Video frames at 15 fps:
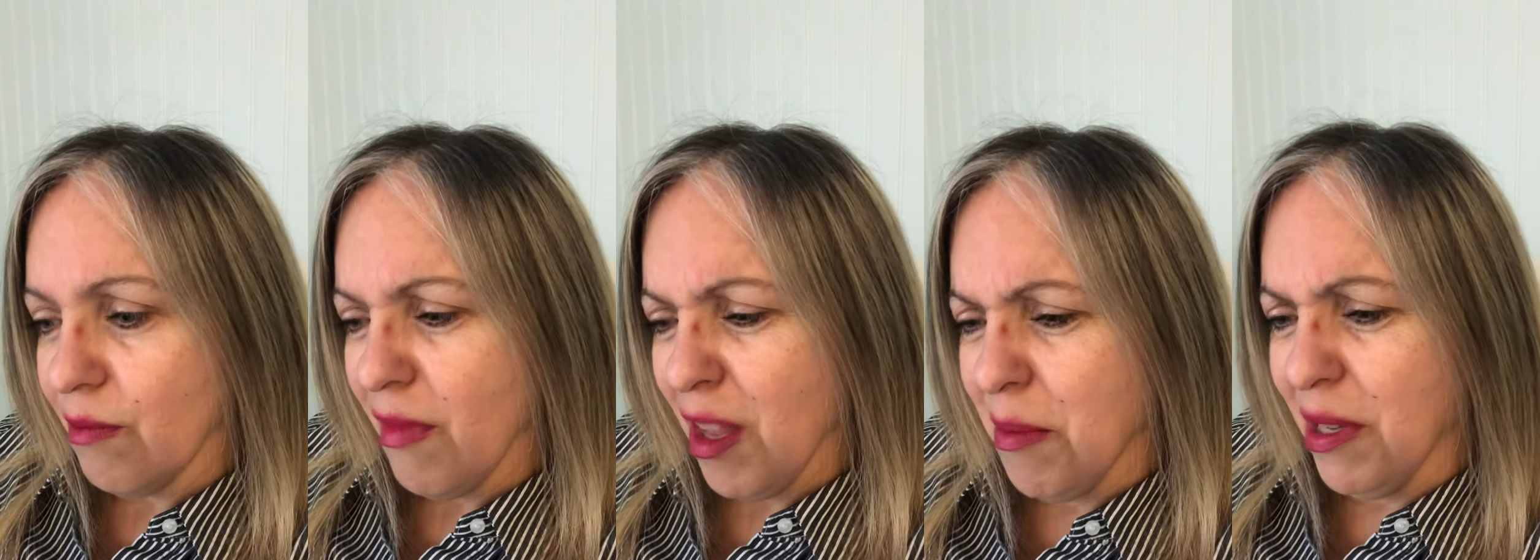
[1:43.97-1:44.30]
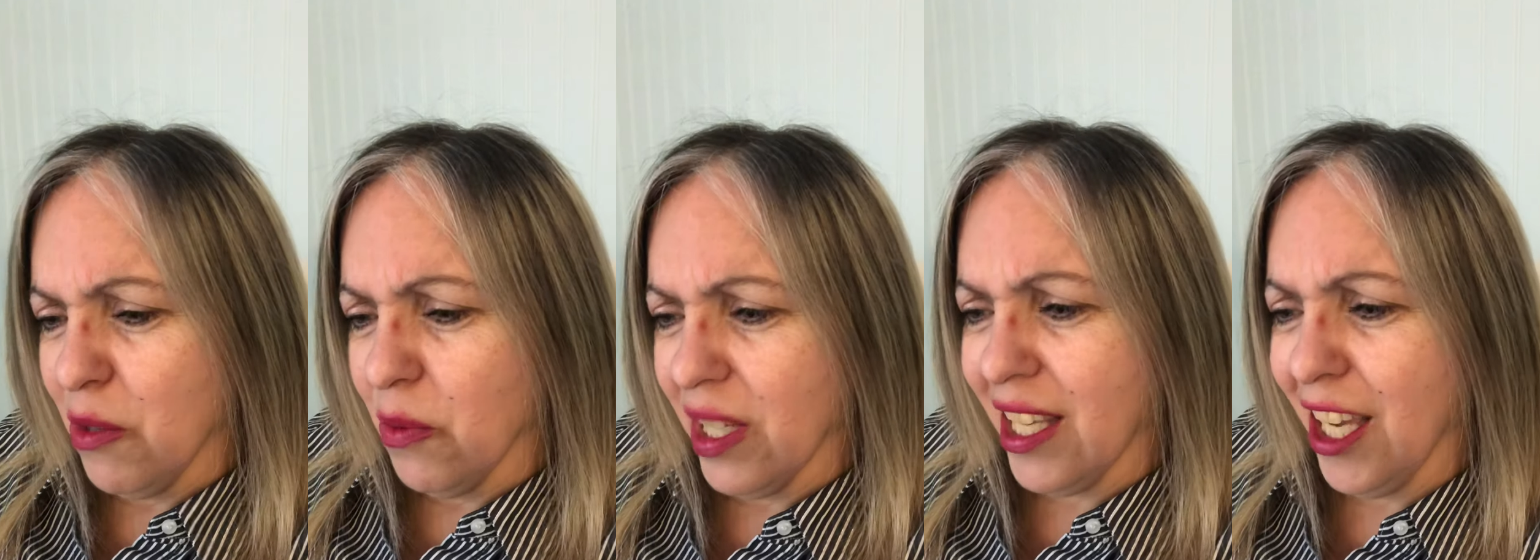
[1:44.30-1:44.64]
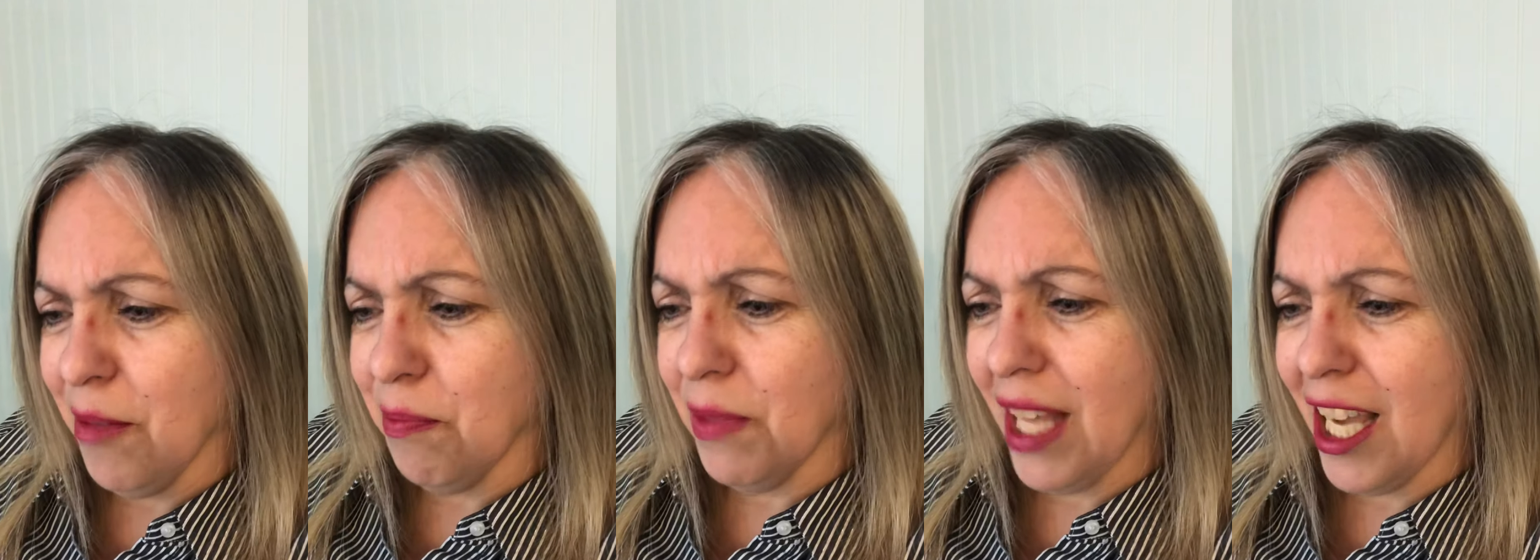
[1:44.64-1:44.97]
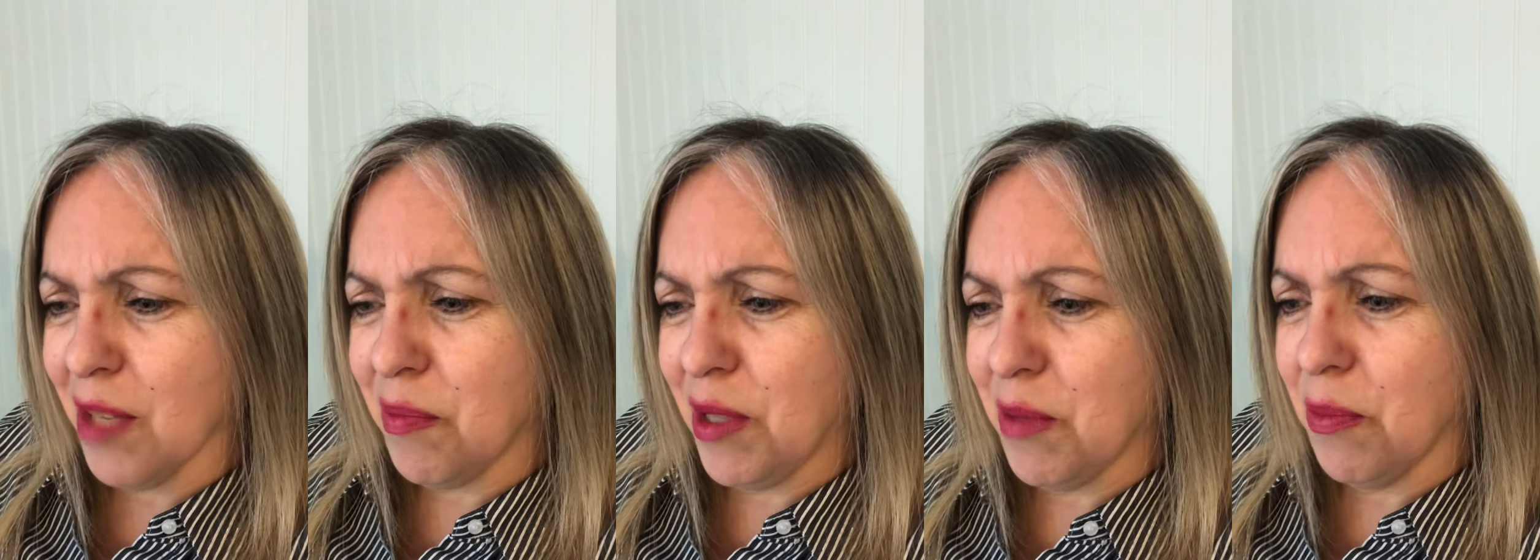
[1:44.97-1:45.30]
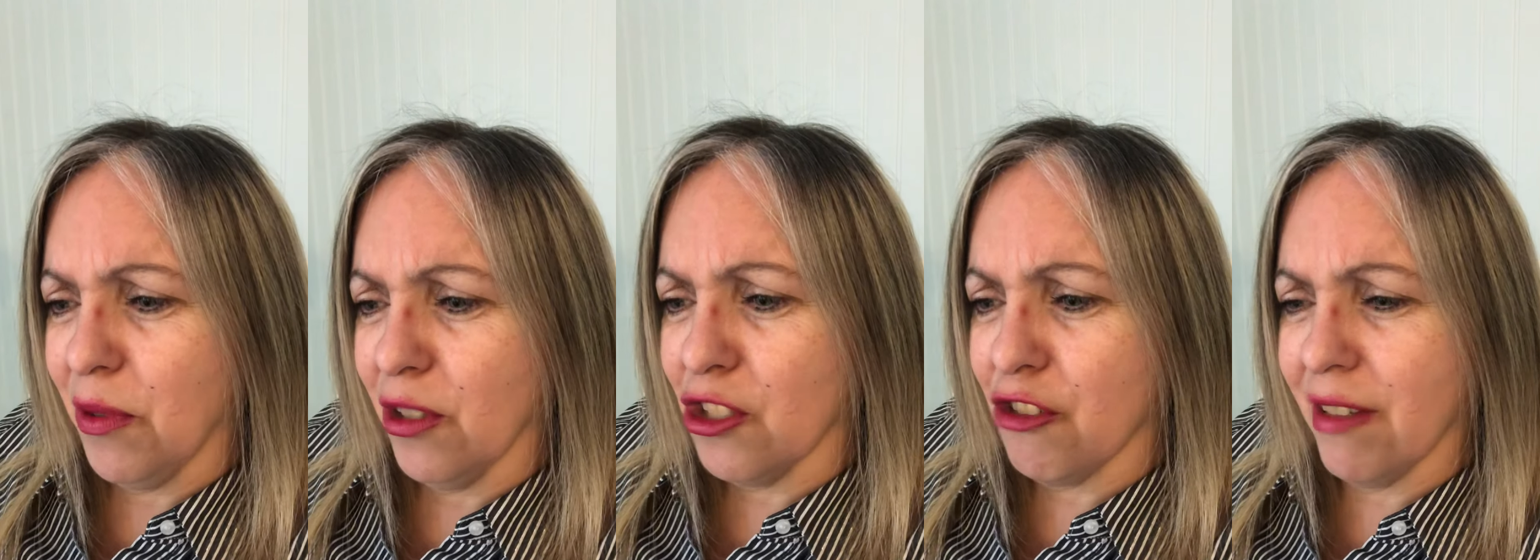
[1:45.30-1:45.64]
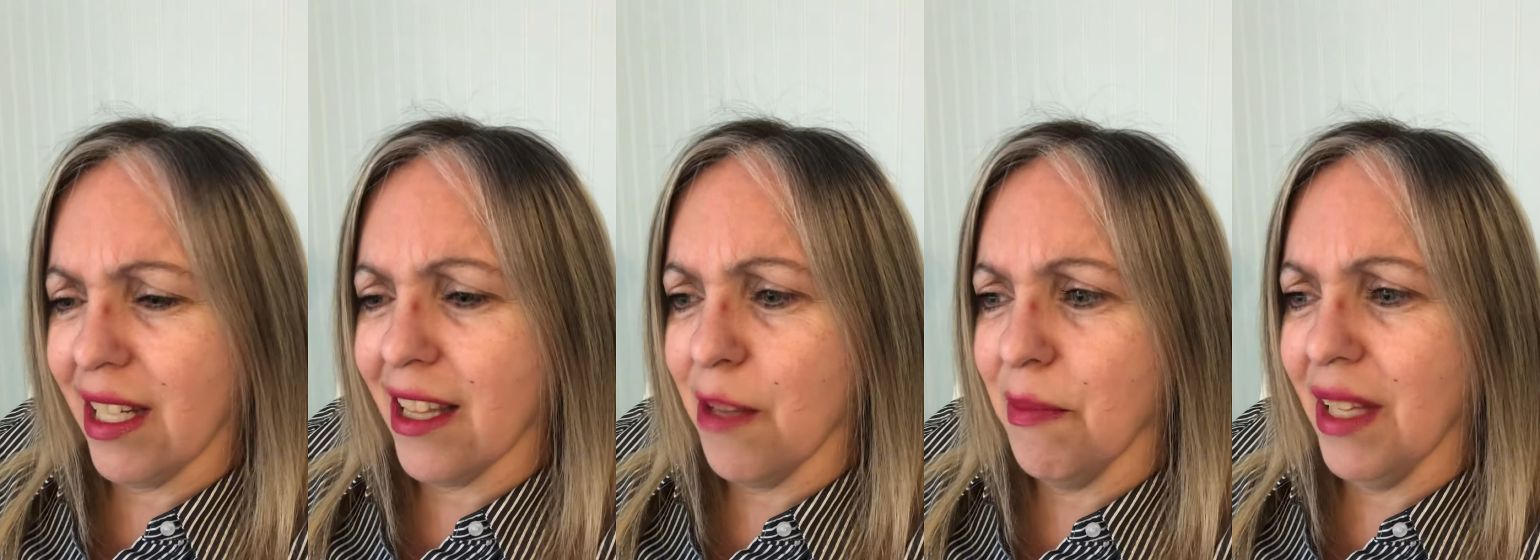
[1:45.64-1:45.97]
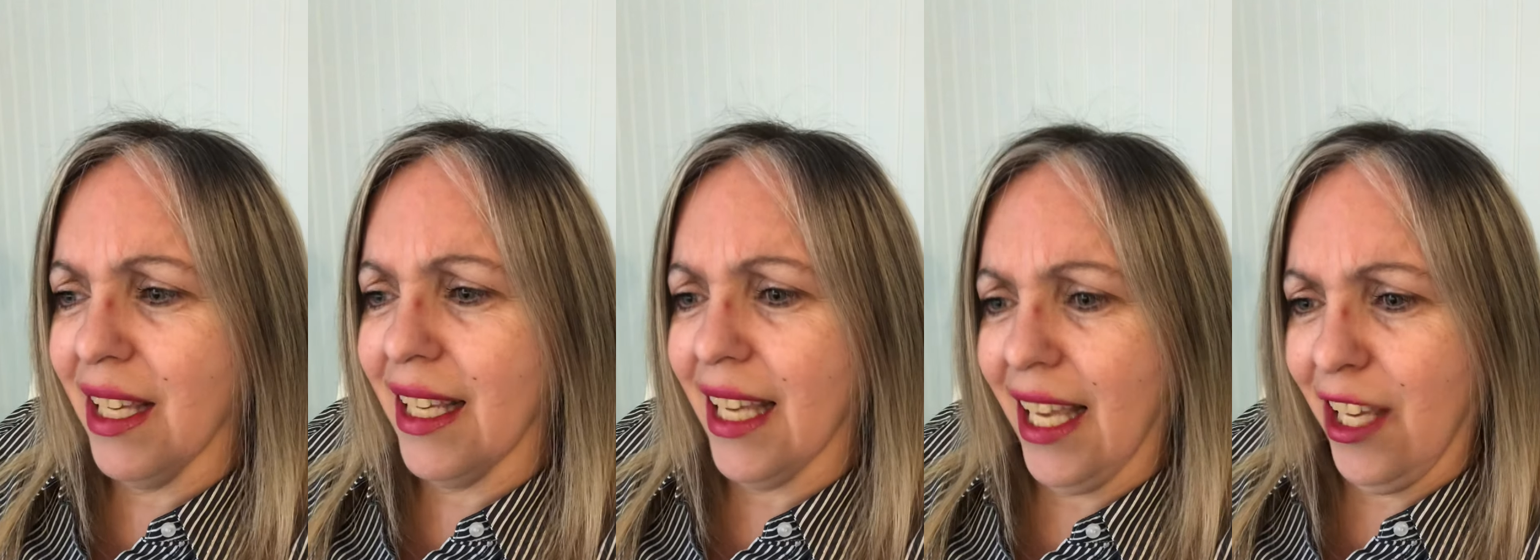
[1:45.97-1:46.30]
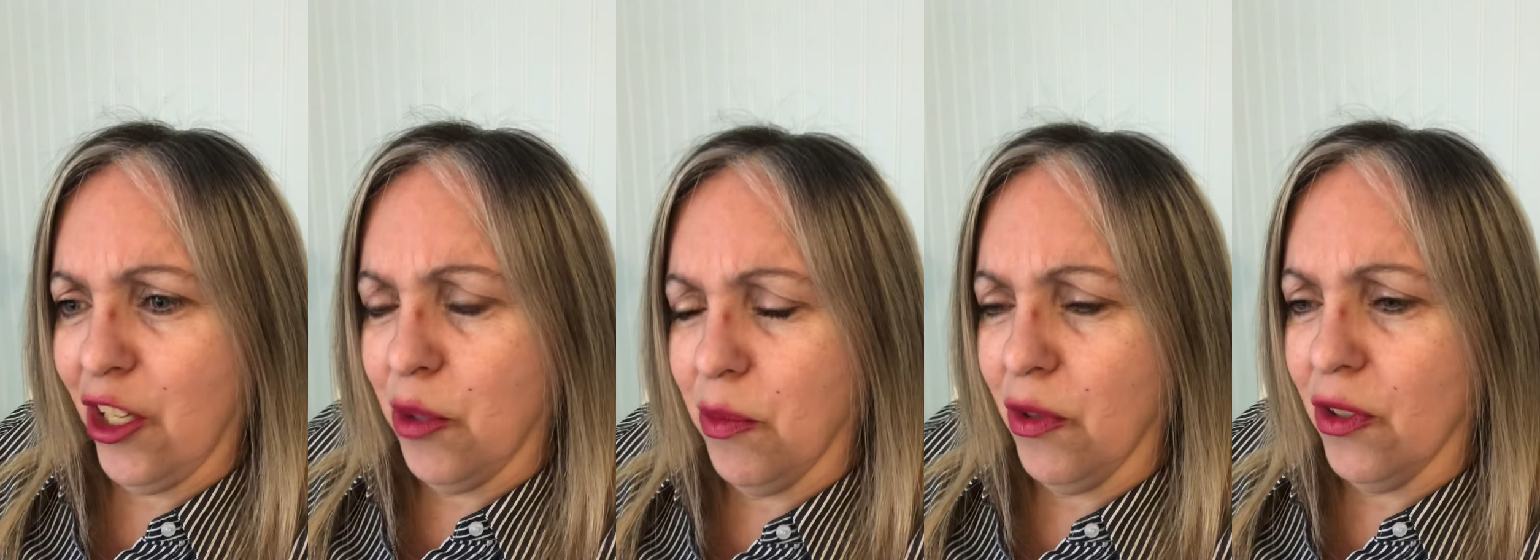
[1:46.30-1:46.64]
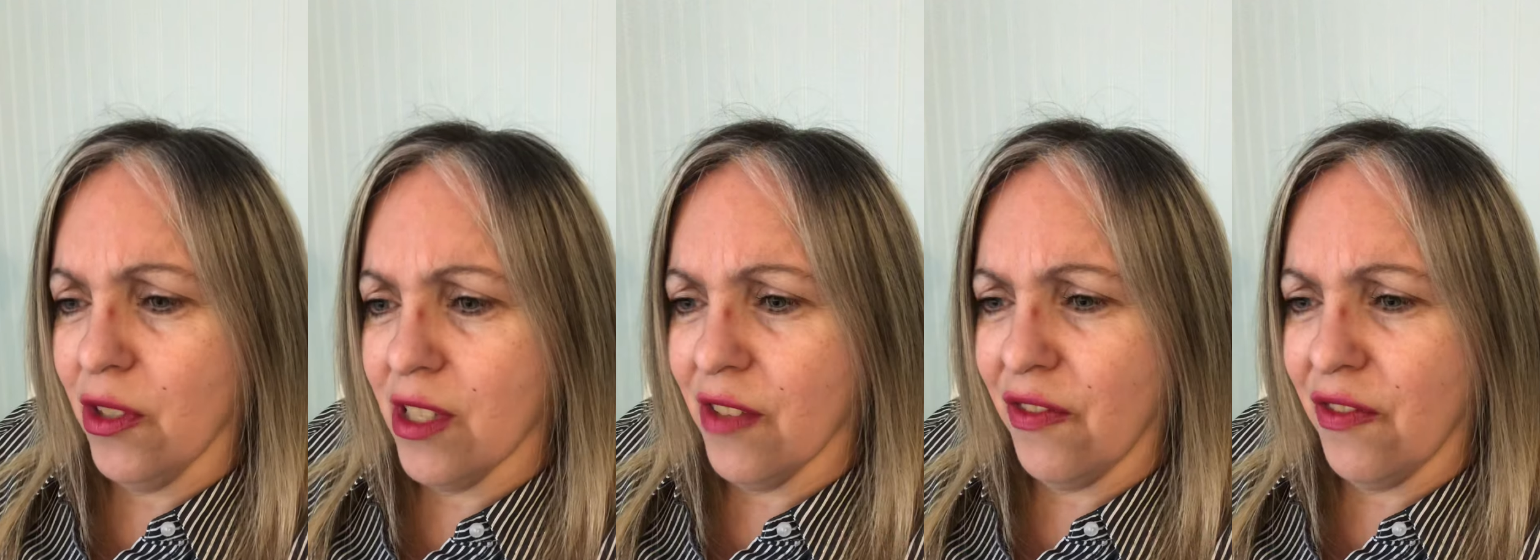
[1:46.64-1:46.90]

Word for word: I mean, we kept black people, treated them like animals.